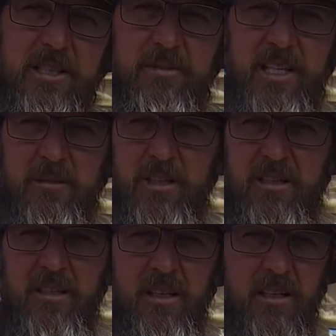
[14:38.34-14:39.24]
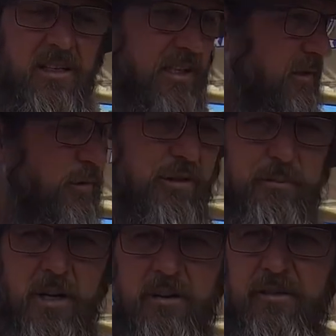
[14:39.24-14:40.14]
up there, but yeah, the quad
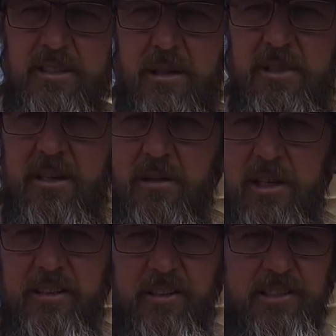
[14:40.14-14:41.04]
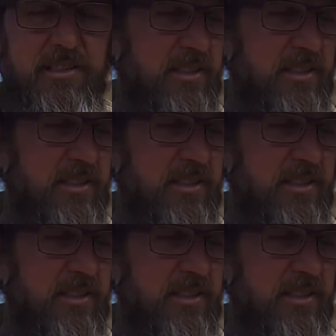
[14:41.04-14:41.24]
bike fits up there really nice.